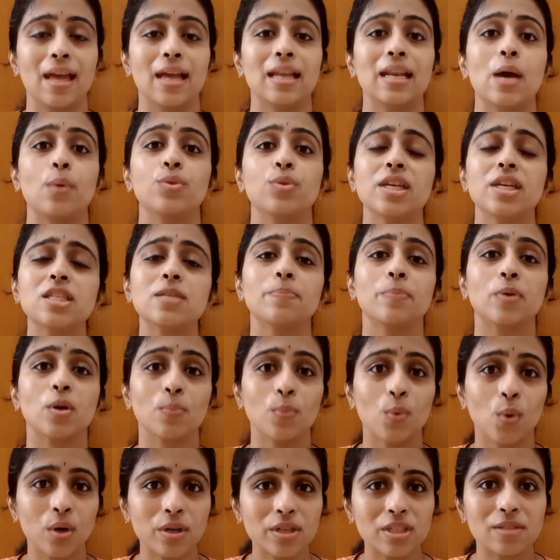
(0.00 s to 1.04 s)
Now this
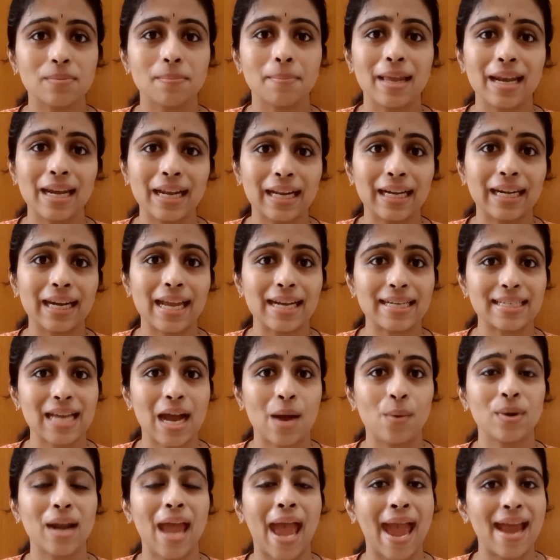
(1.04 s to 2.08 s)
promotes milk
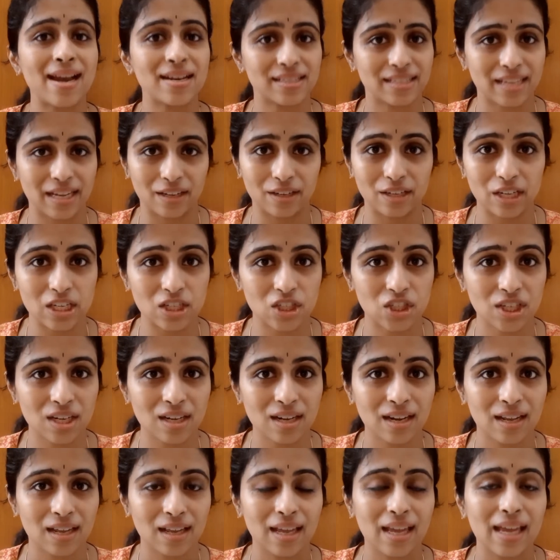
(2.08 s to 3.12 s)
letdown and
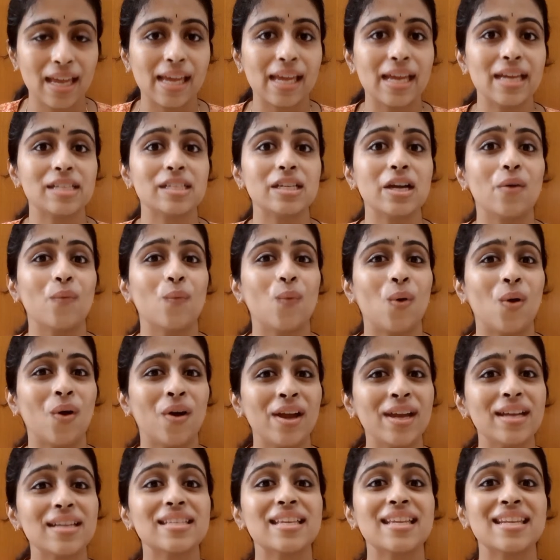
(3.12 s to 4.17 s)
secretion. It
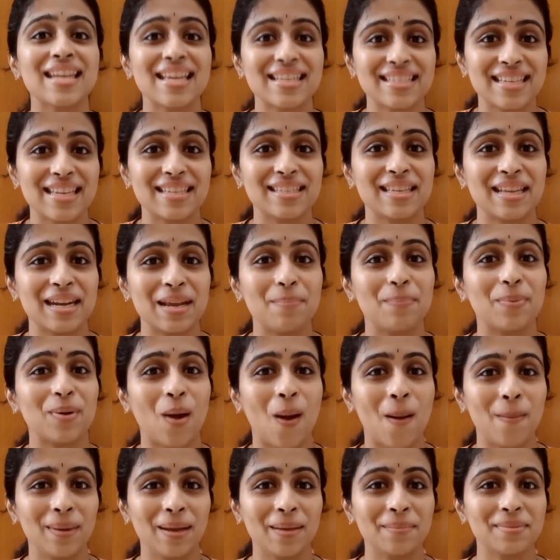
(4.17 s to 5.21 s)
avoids unnecessary
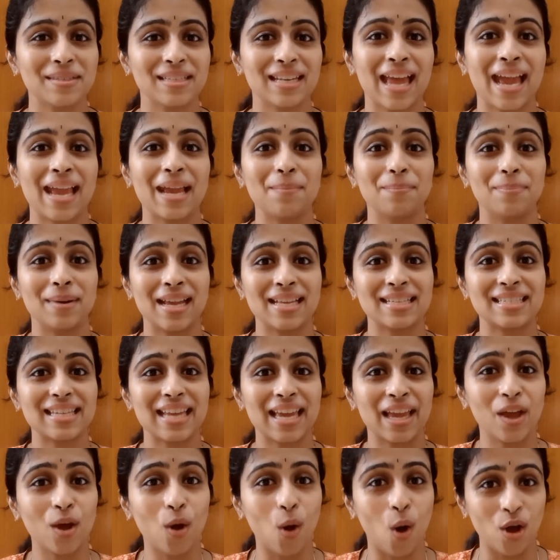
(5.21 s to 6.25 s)
problems like breast
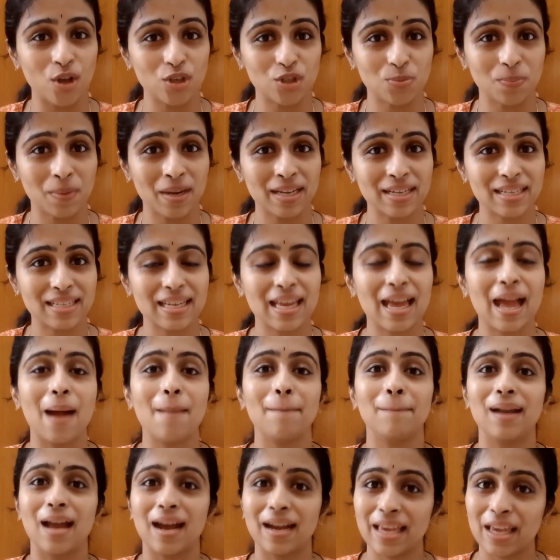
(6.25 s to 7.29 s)
engorgement,
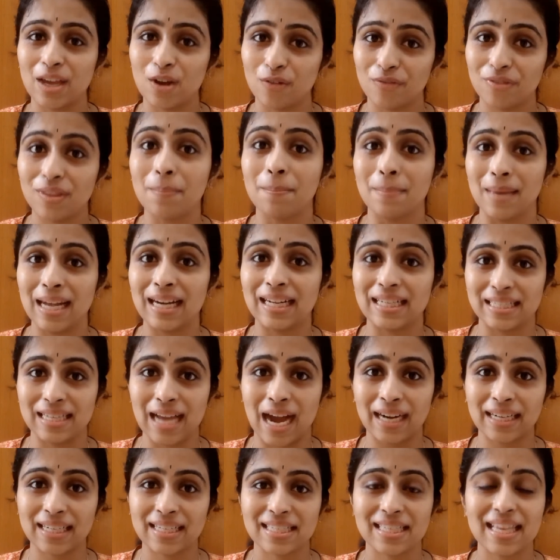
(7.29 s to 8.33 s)
plugging of the milk
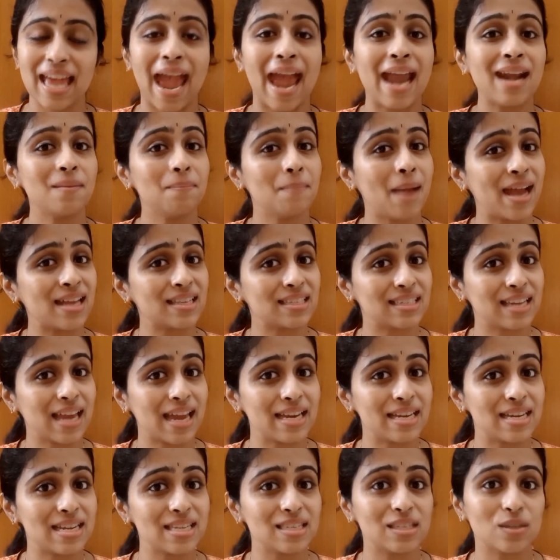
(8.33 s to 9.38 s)
ducts and
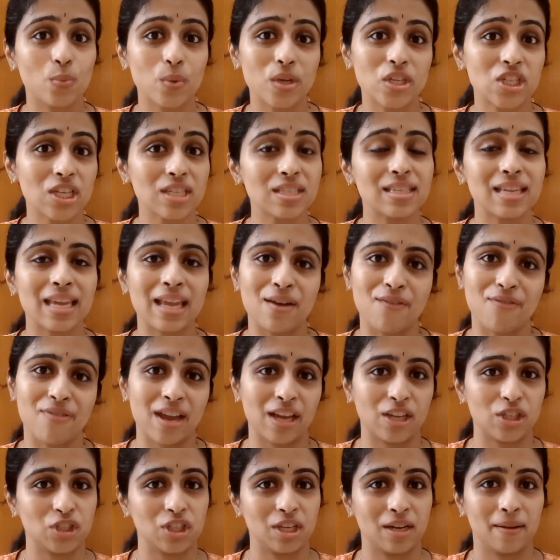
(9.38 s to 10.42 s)
mastitis, which is
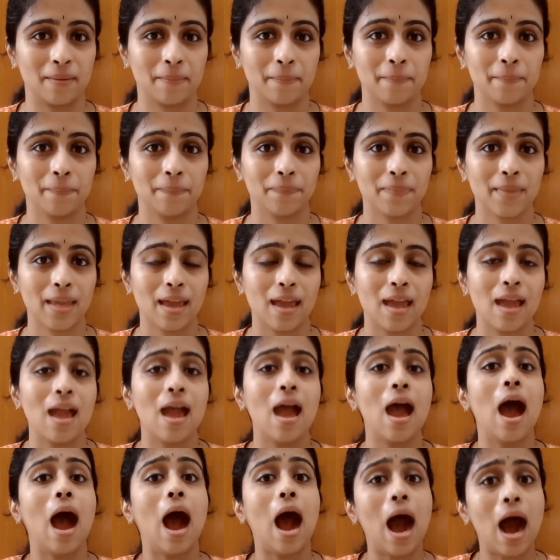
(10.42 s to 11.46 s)
infection.
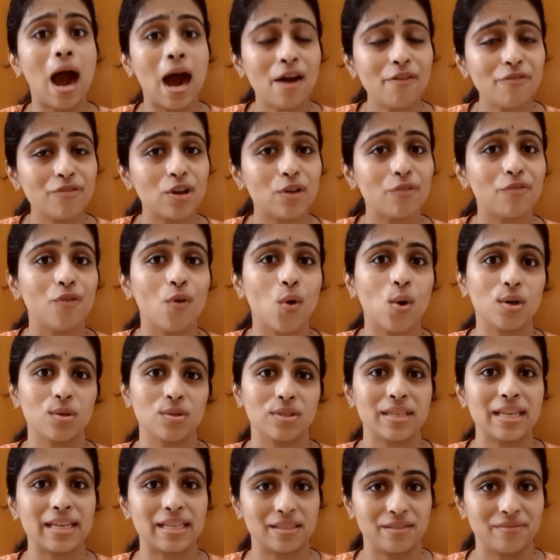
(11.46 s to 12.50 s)
After 4 to
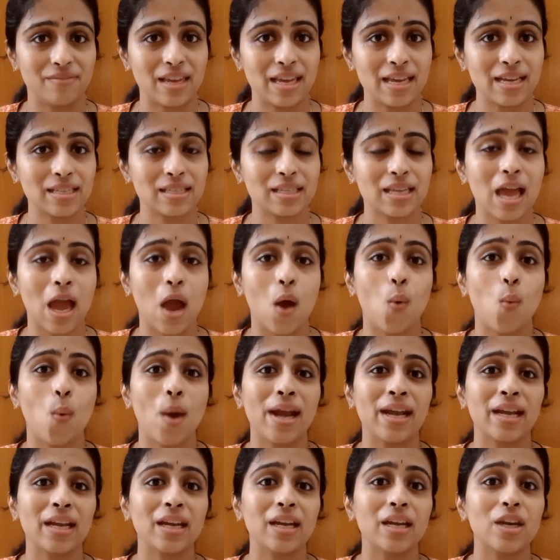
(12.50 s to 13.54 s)
6 weeks,
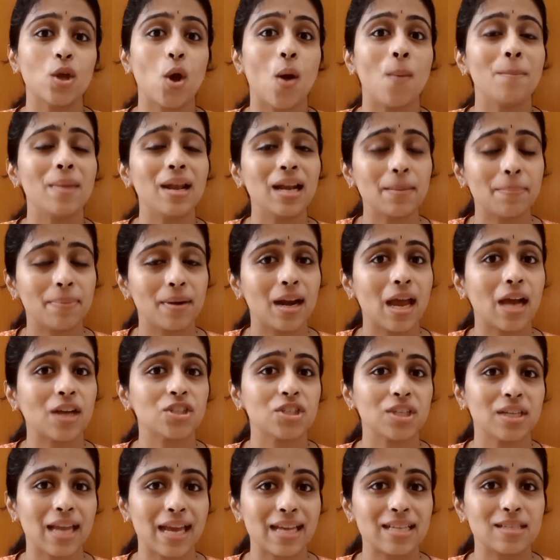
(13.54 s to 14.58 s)
when your milk
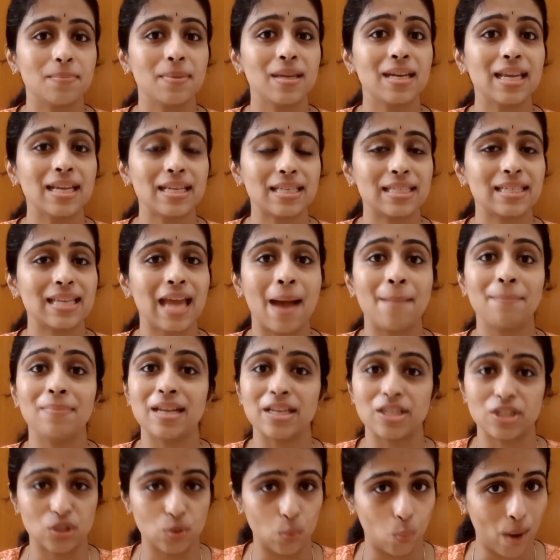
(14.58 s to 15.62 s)
production has been
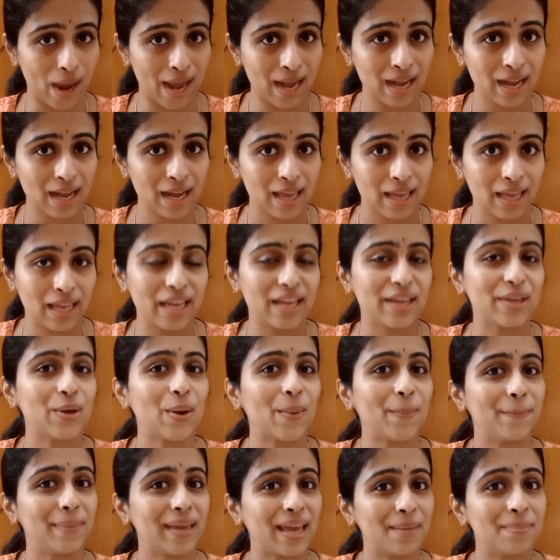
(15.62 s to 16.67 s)
established well,
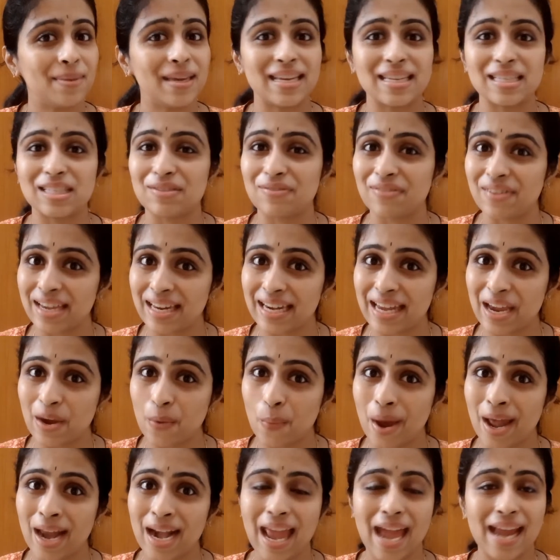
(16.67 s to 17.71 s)
your baby is feeding
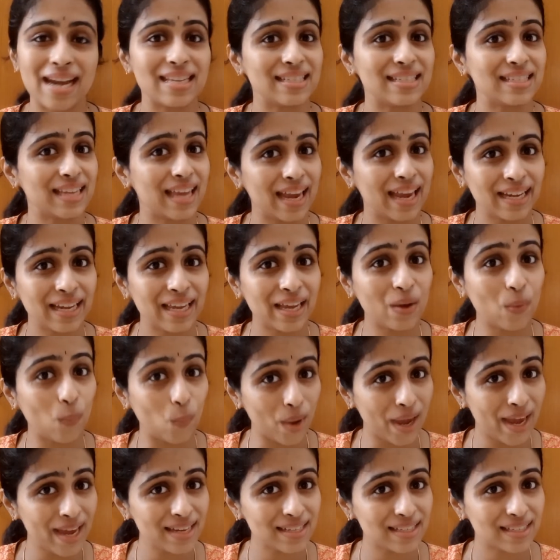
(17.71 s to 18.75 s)
well and is gaining
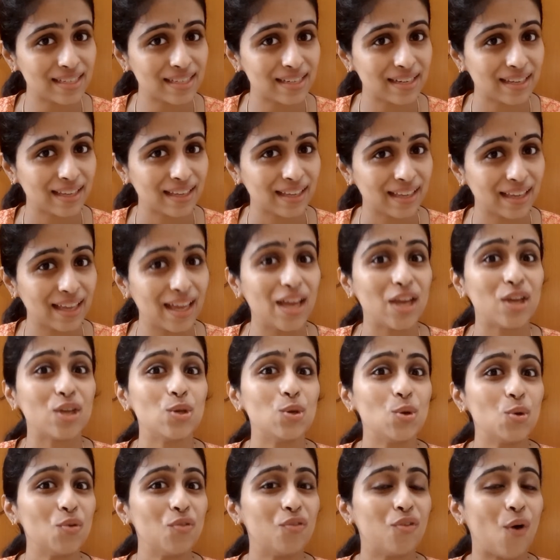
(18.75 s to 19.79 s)
weight,
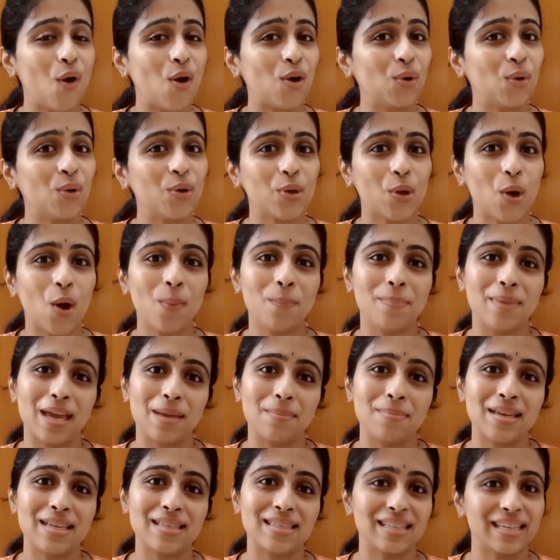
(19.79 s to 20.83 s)
you follow your
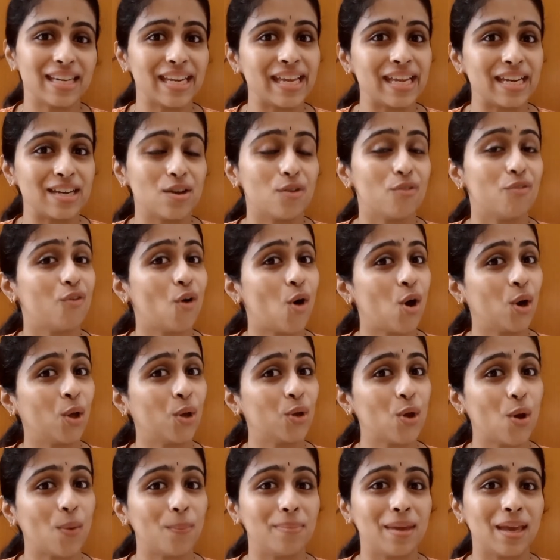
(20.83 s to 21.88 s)
baby's lead, follow
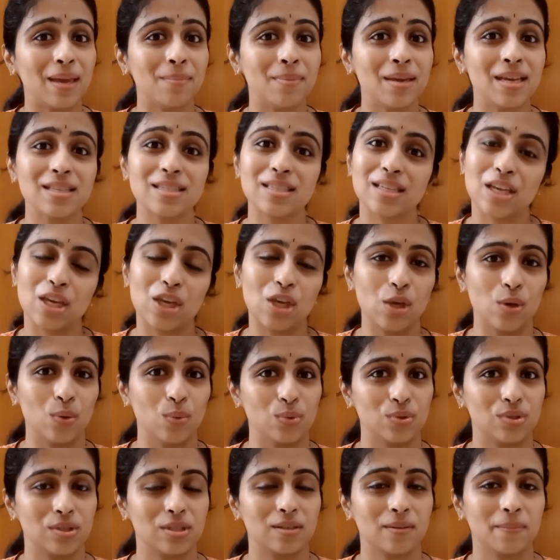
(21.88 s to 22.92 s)
your baby's
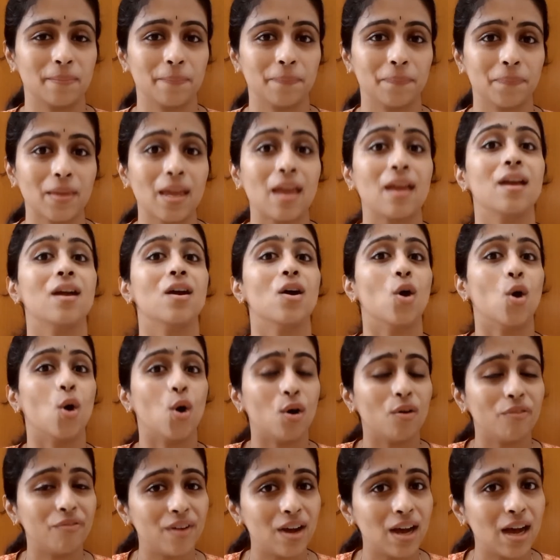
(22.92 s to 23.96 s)
cues.
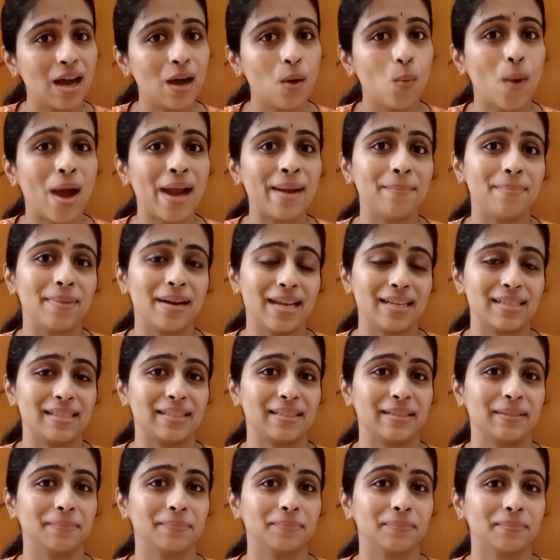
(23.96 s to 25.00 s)
Offer her one
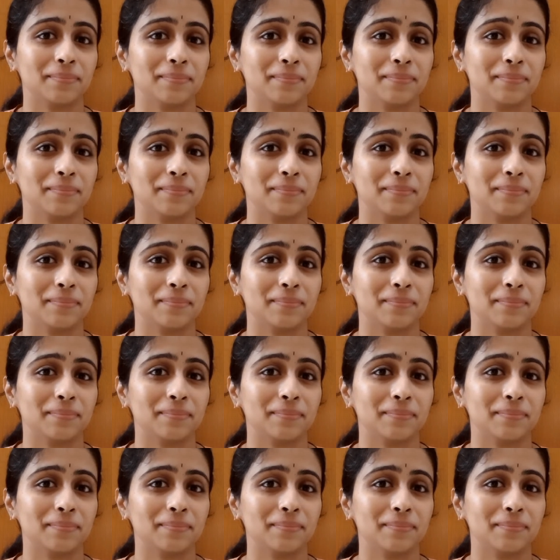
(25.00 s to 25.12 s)
breast.